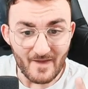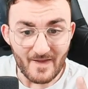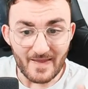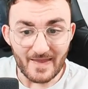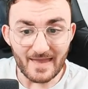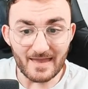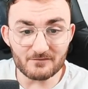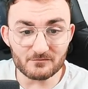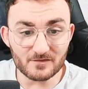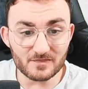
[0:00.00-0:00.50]

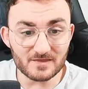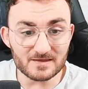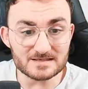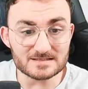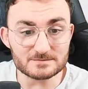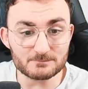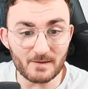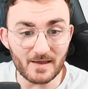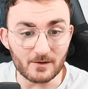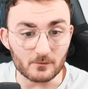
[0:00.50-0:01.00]
Everything
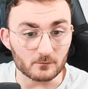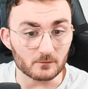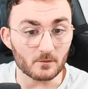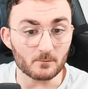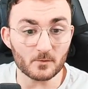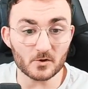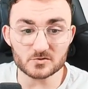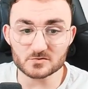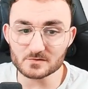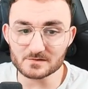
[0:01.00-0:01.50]
is better. The
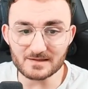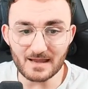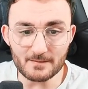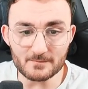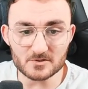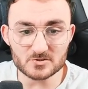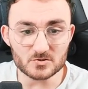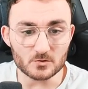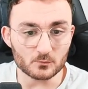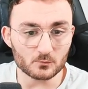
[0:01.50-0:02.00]
module
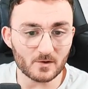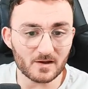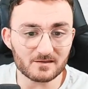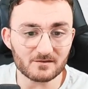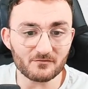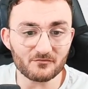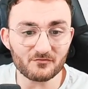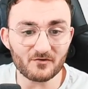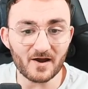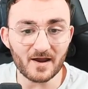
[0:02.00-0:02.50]
damage, rate
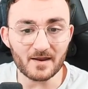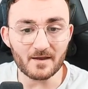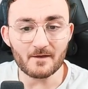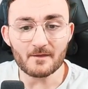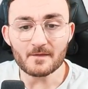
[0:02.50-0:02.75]
of fire,